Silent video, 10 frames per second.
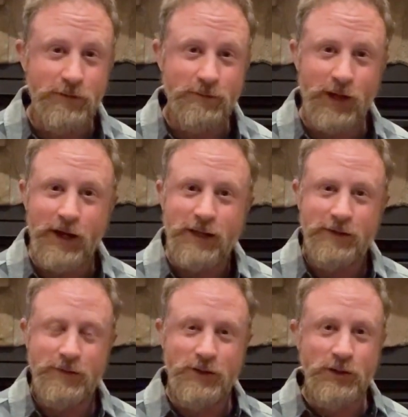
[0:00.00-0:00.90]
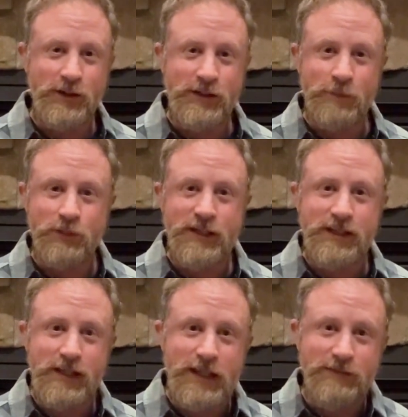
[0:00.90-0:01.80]
Like, you could
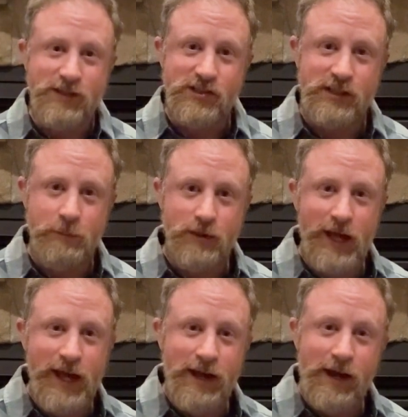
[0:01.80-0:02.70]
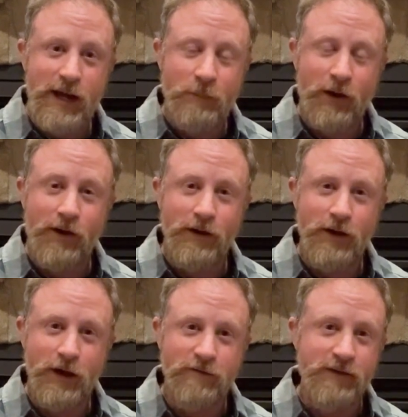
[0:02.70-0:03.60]
completely even skip the AI part
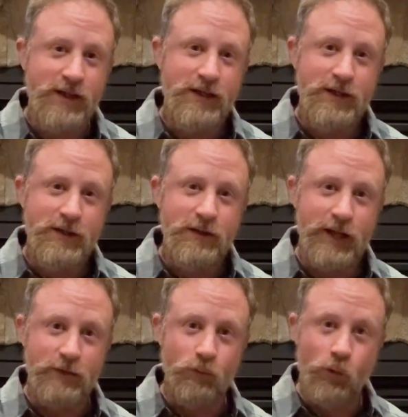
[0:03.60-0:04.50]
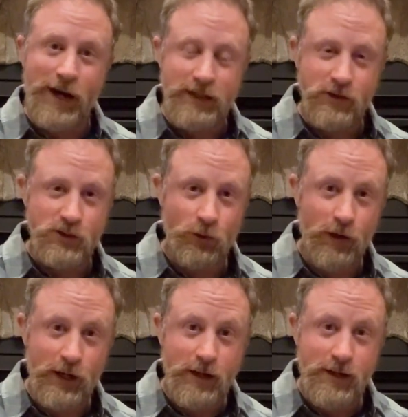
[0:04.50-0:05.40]
of like writing the
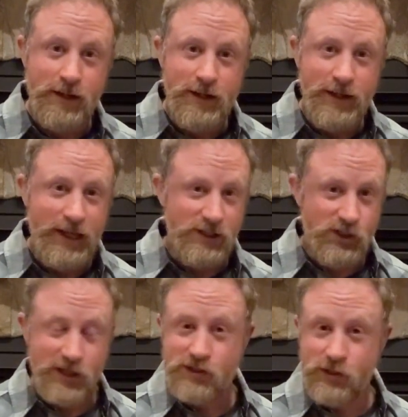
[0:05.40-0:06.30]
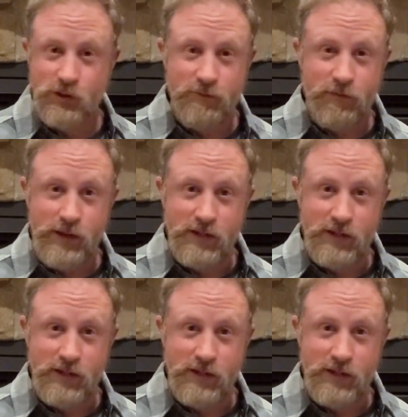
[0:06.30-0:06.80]
story and just use it for the